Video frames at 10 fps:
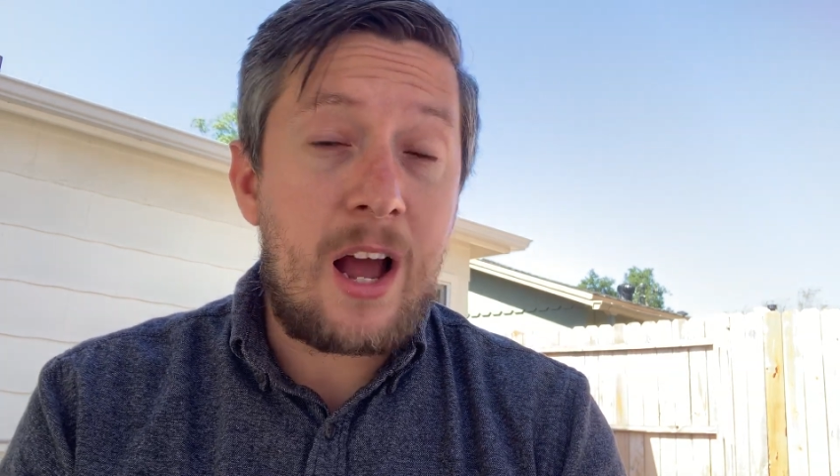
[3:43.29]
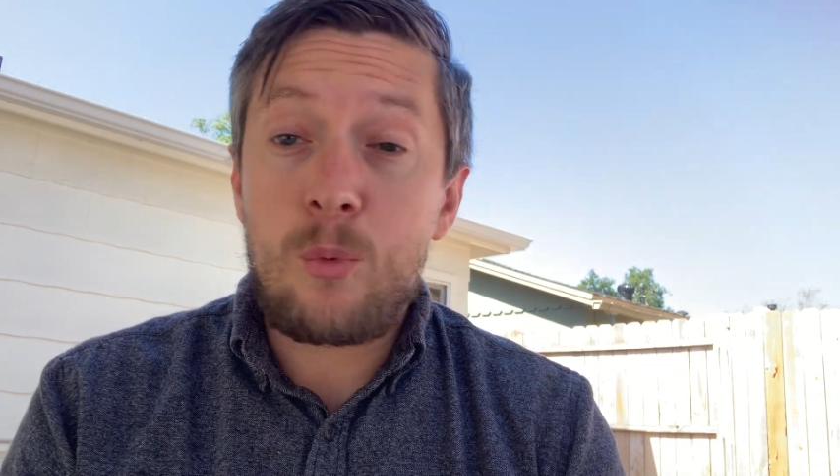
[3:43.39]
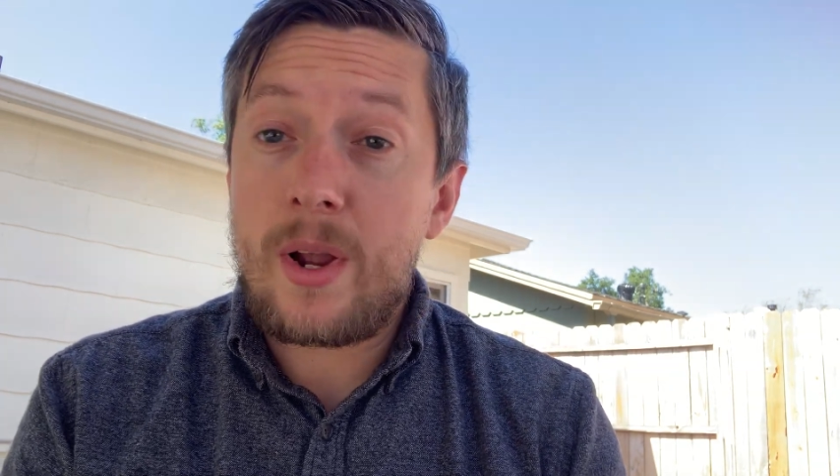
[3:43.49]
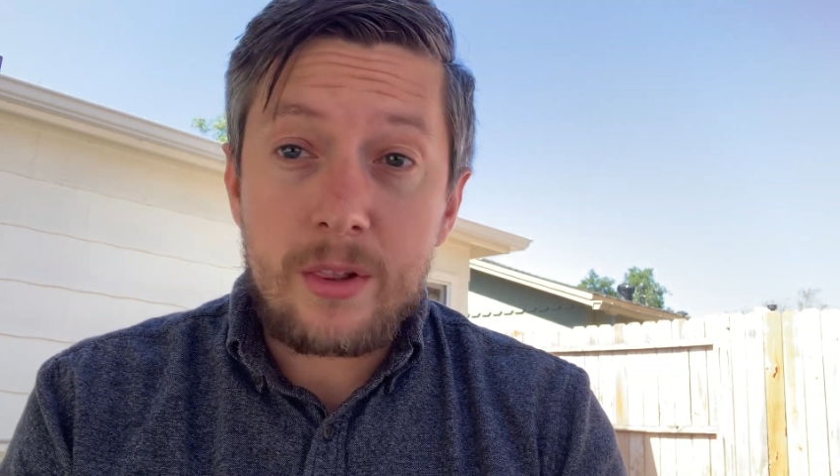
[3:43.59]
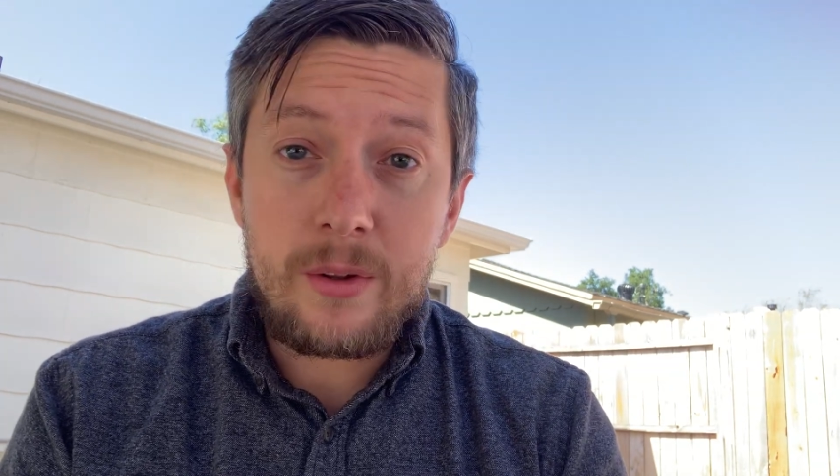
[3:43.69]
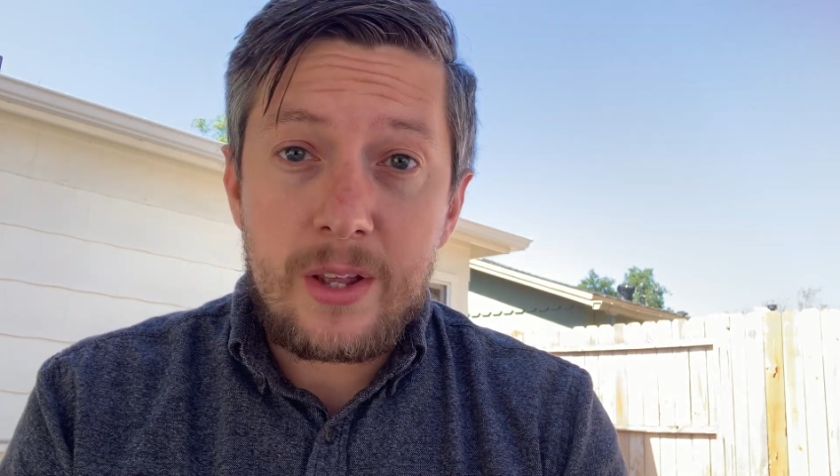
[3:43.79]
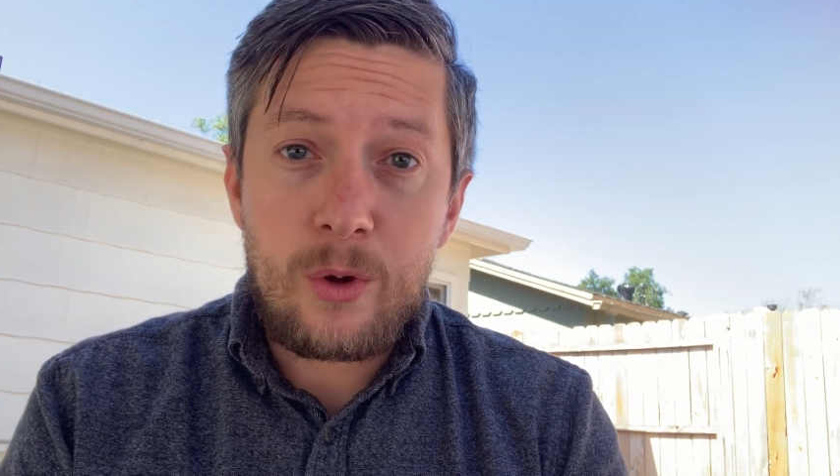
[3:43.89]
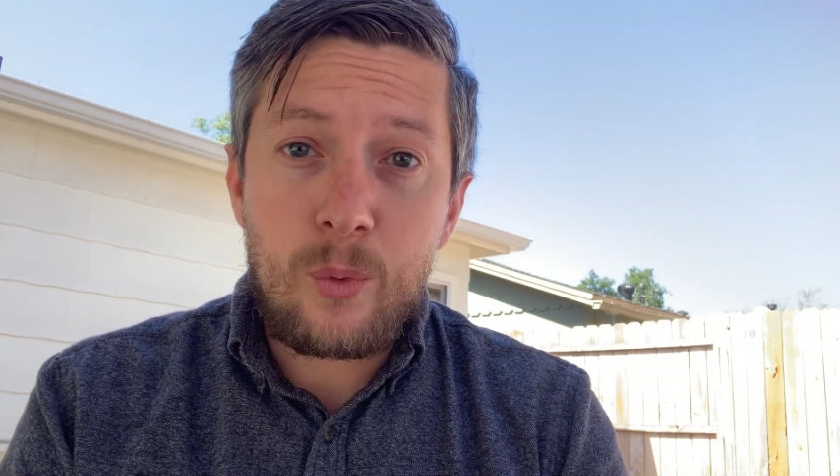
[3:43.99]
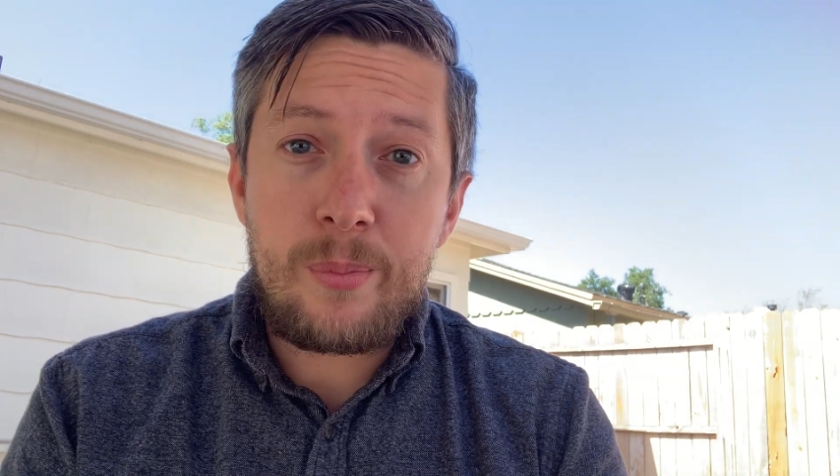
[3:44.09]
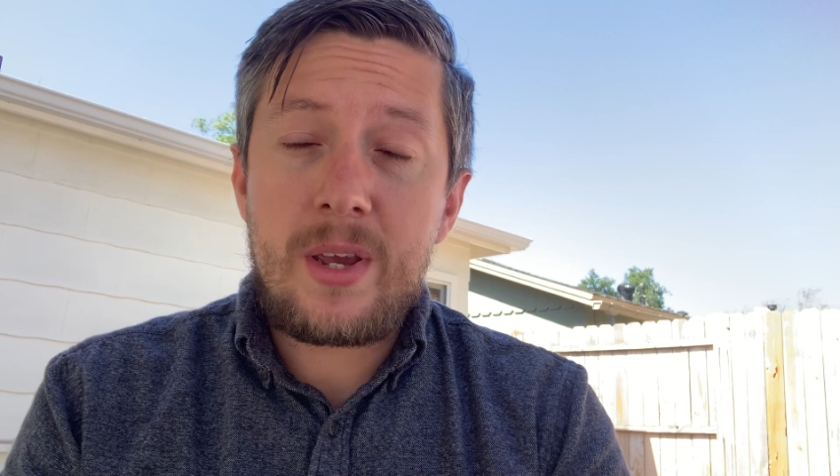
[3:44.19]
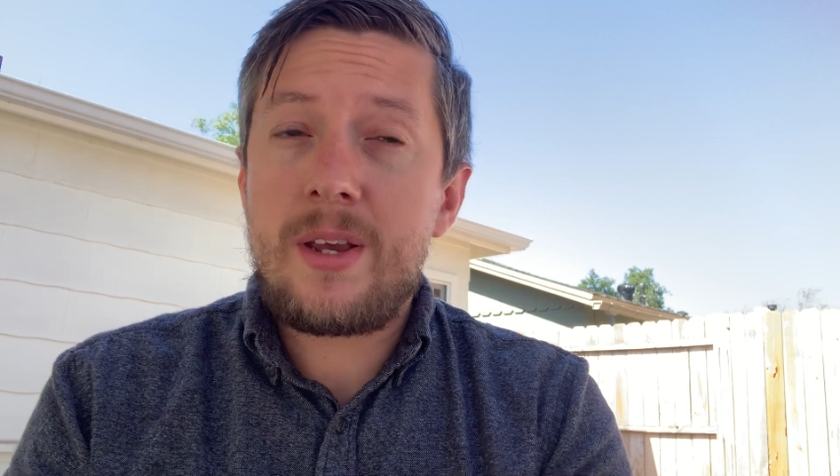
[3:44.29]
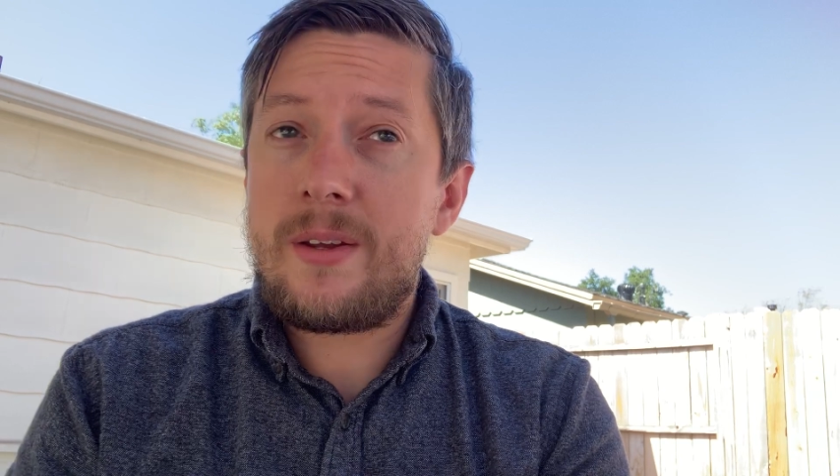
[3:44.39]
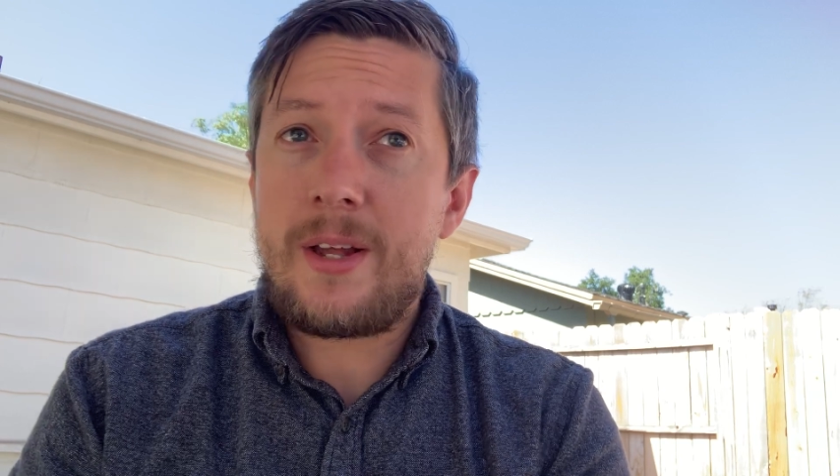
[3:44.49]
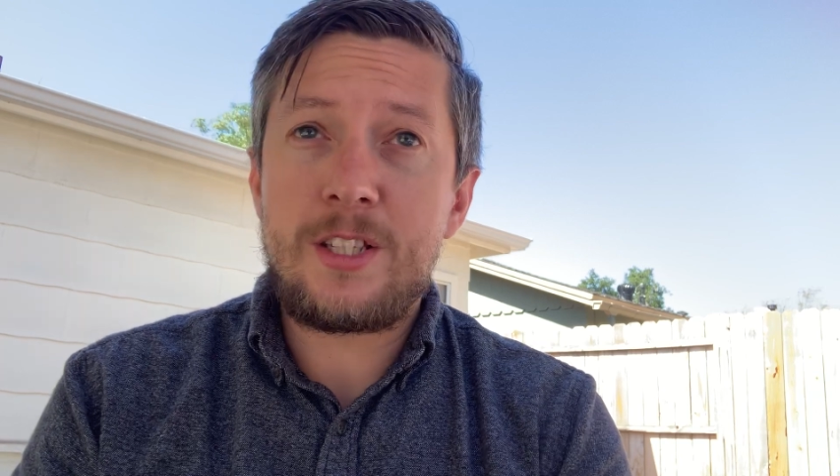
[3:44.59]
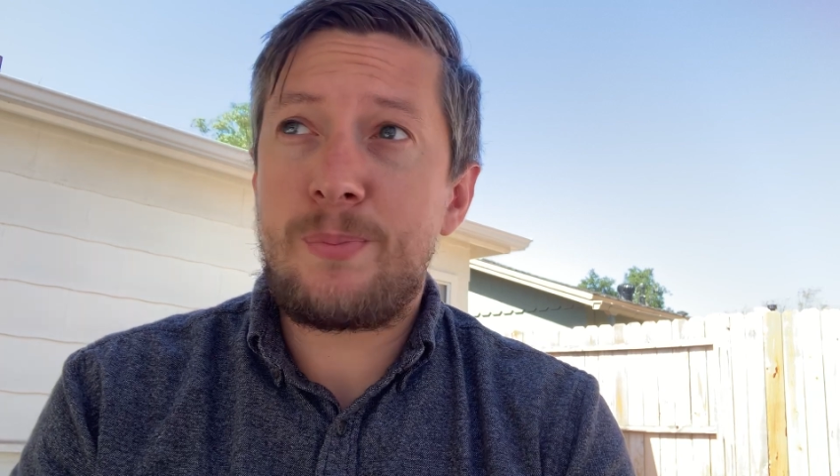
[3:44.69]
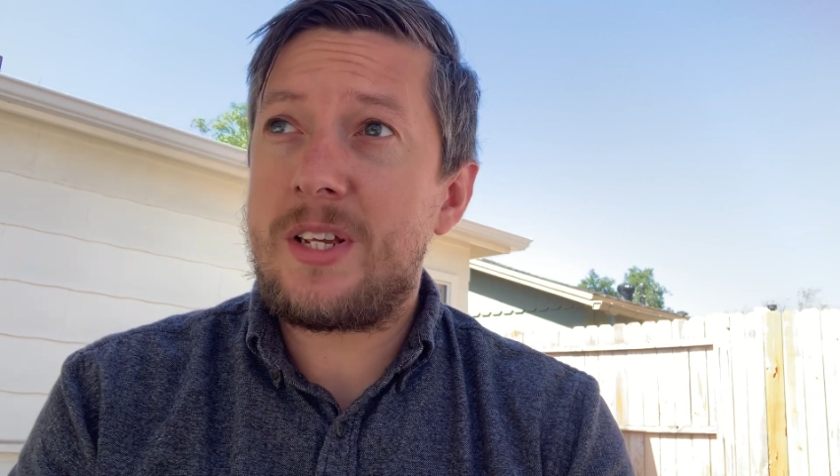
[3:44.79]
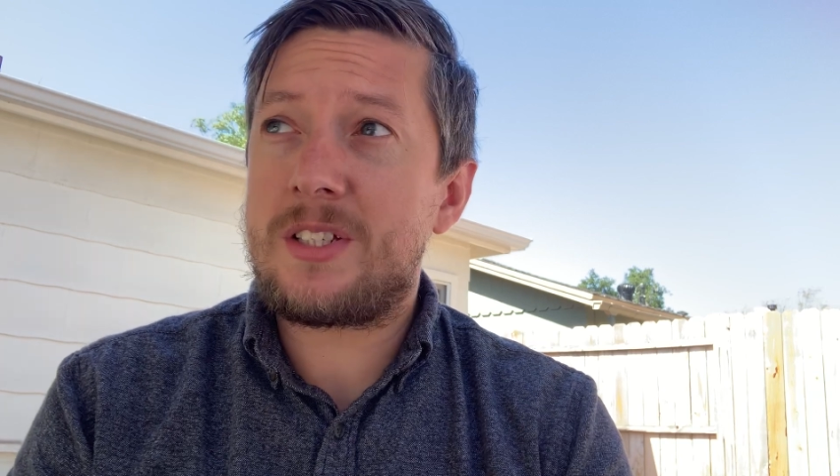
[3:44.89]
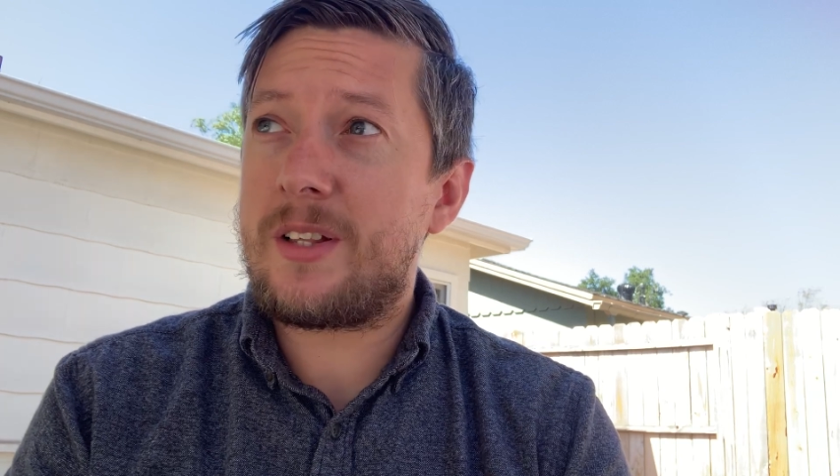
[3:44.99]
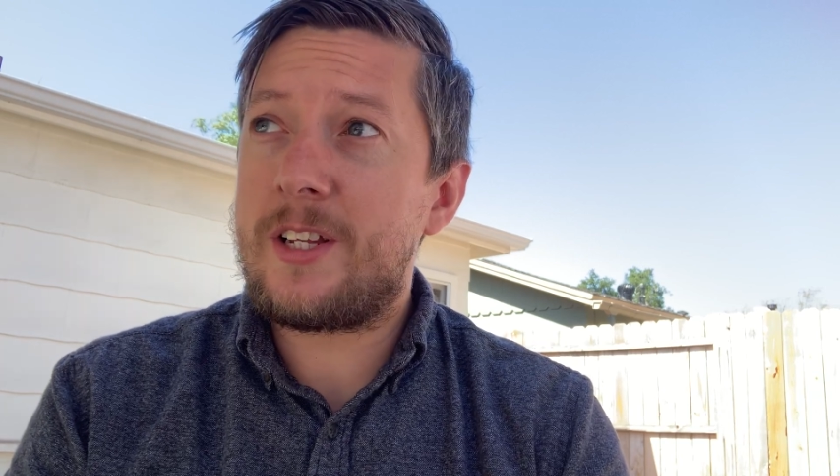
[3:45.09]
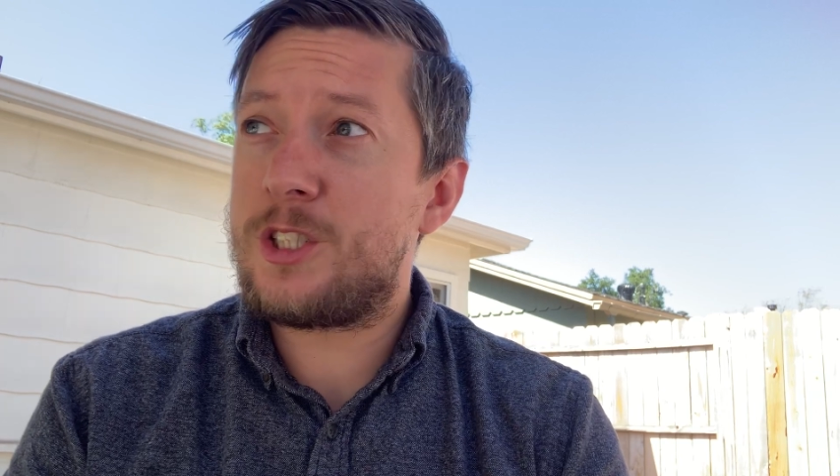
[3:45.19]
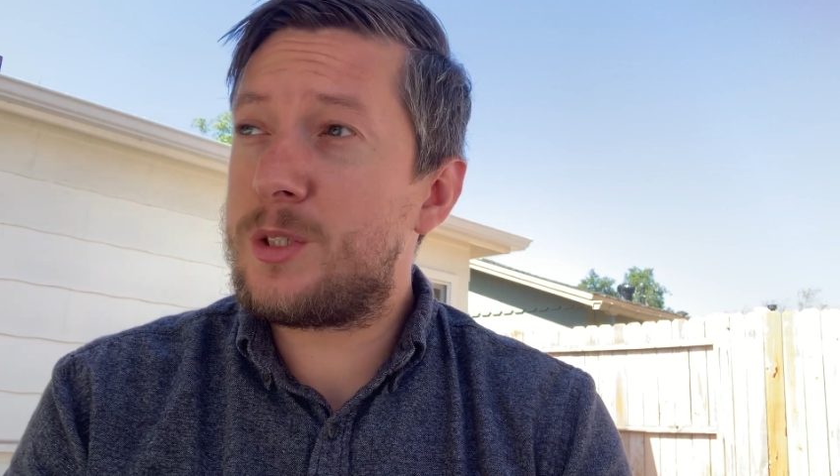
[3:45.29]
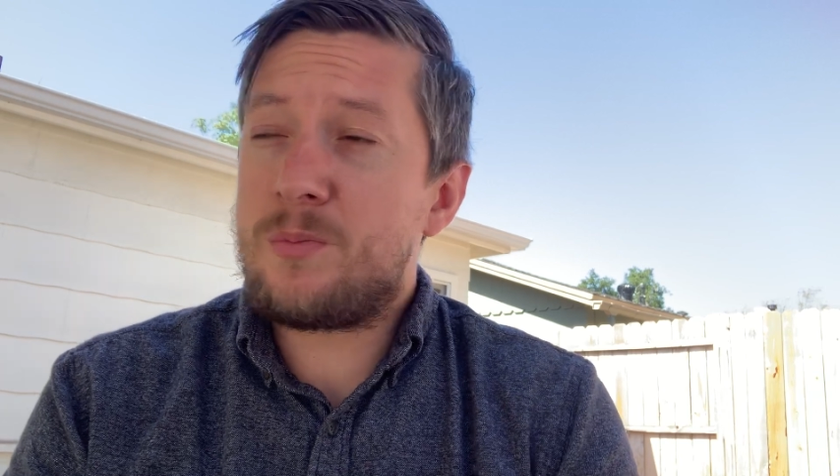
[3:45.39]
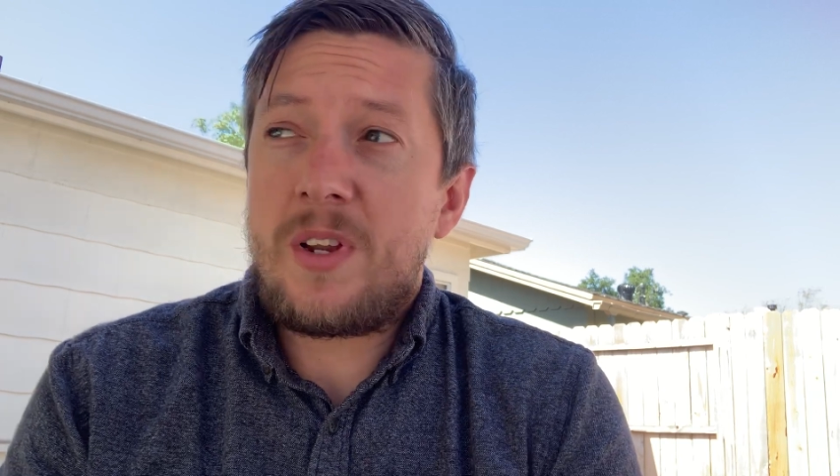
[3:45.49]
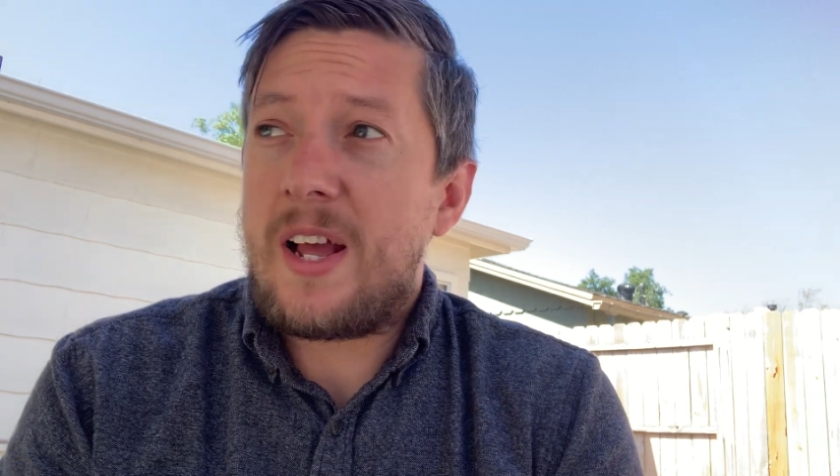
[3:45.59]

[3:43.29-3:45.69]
how regularly it will be it's basically just